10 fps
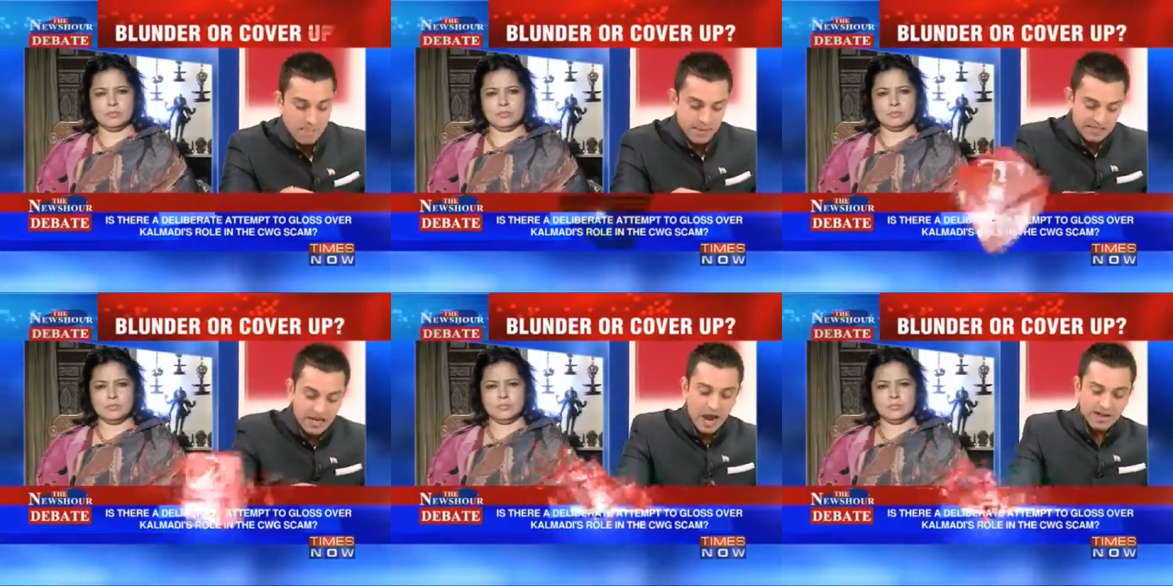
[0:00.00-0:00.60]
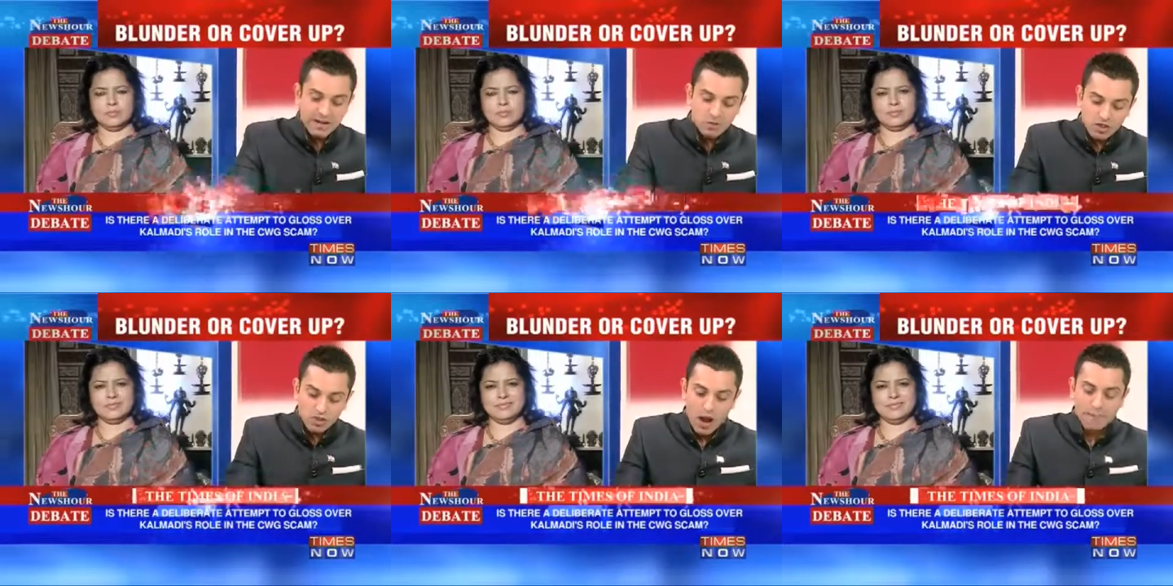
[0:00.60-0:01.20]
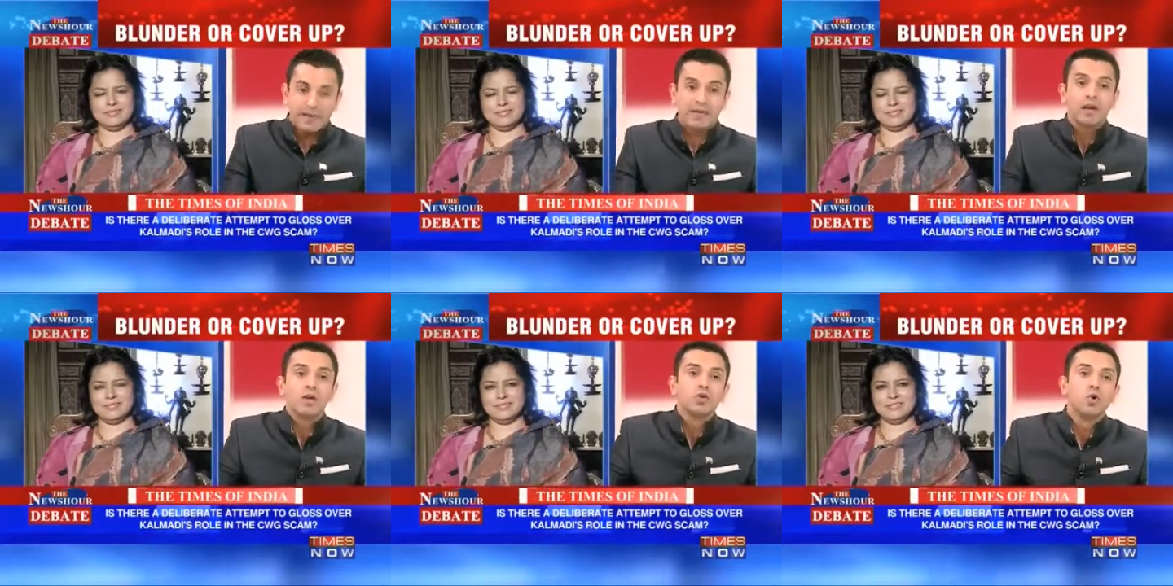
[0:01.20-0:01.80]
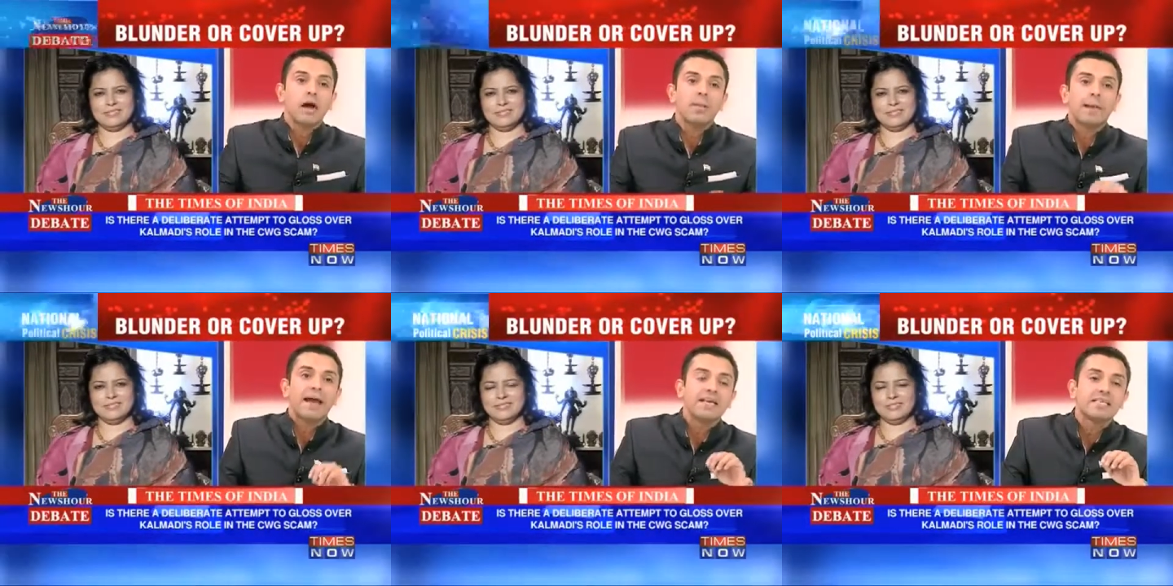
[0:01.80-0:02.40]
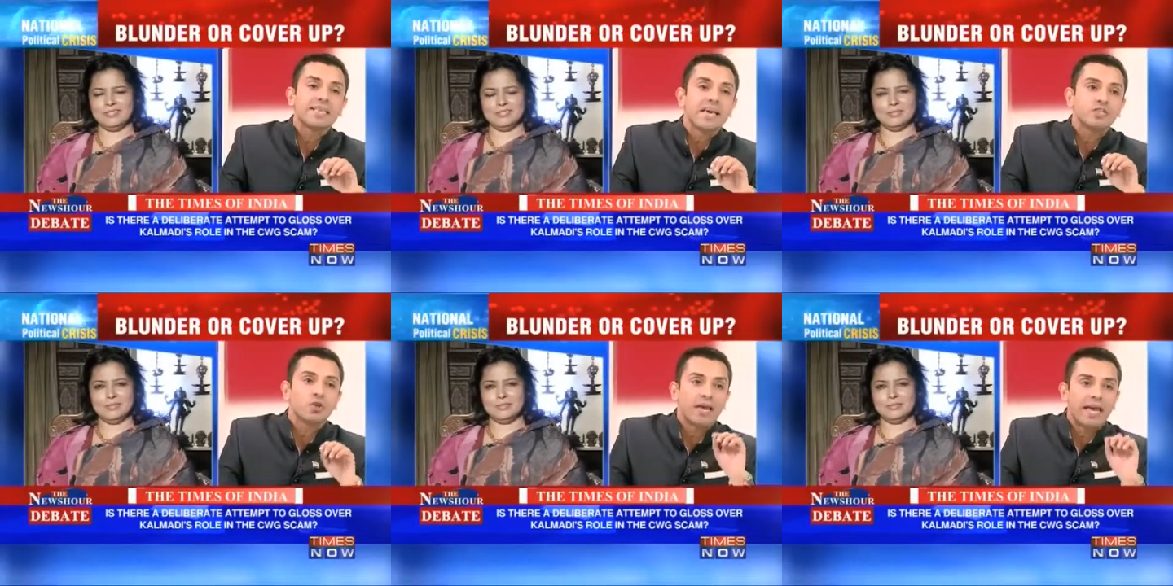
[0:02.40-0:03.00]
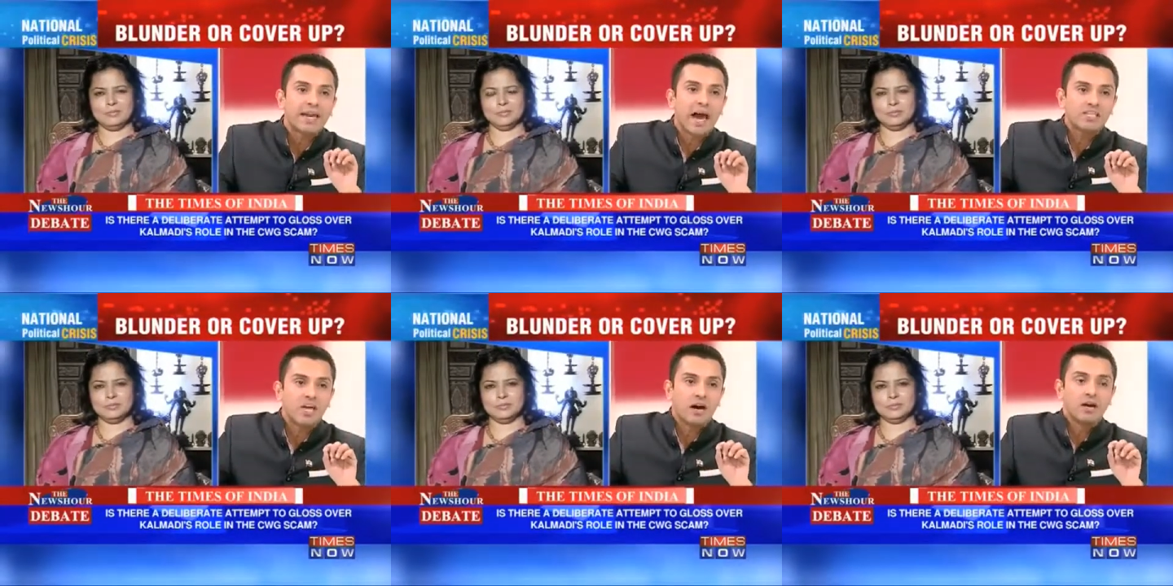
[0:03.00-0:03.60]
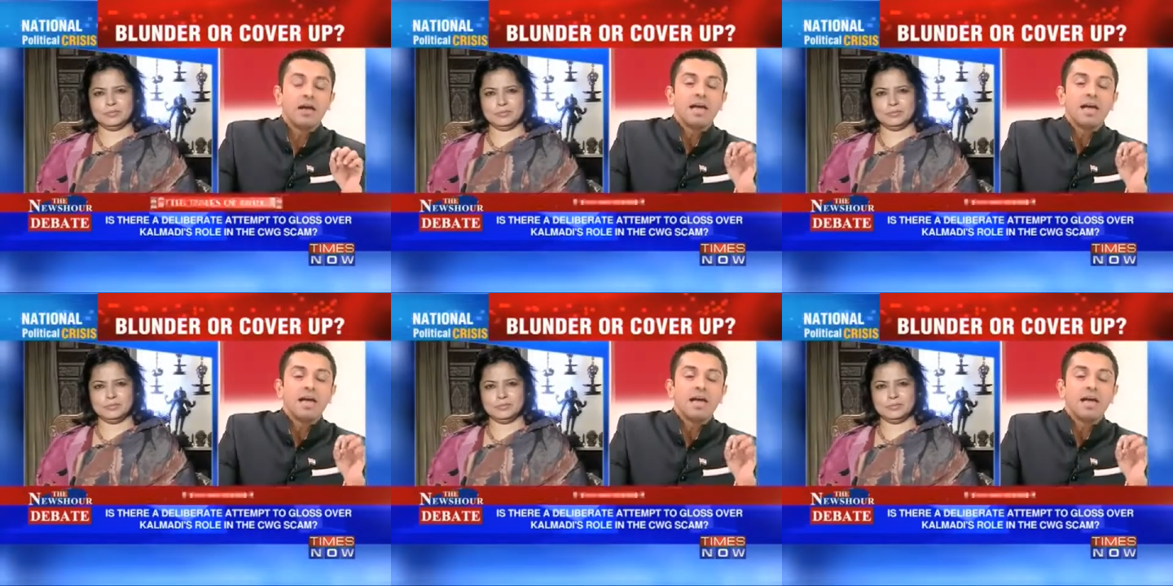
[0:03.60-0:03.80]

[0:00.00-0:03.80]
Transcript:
Speaker 1: Mr. Arnab Goswami, you compare this case to A. Raja.